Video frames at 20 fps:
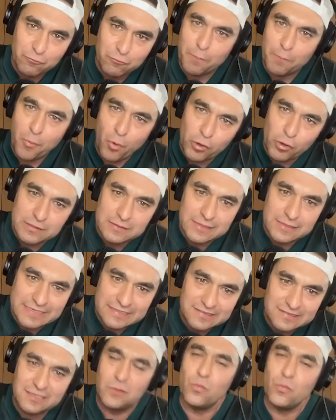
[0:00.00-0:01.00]
he
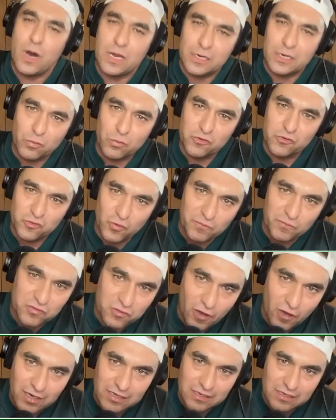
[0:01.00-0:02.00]
reportedly didn't want to resume
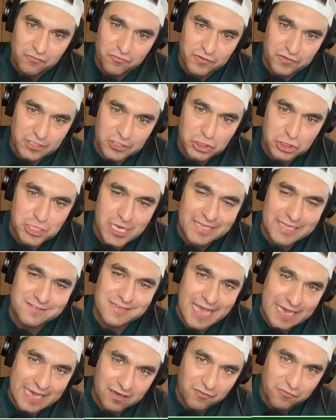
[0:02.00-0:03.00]
starting for the
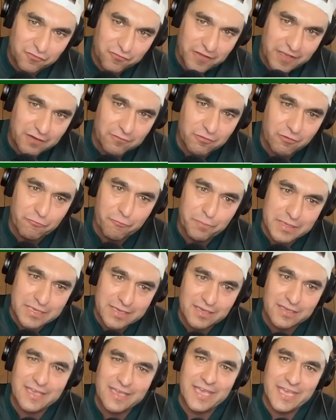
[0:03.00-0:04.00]
Jets out of fear of
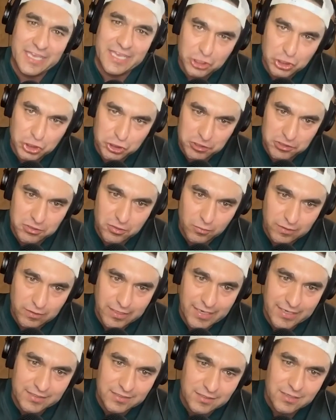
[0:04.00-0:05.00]
being injured,
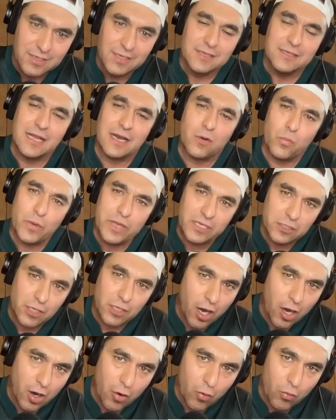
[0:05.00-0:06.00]
okay? Now, we
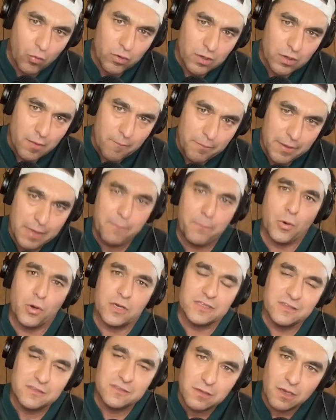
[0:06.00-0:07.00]
know
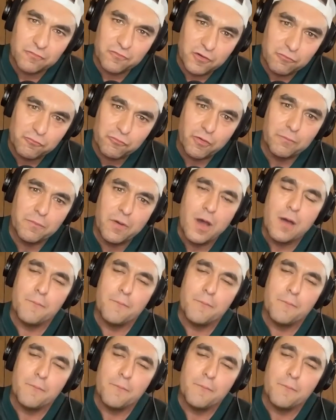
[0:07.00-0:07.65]
people can suffer from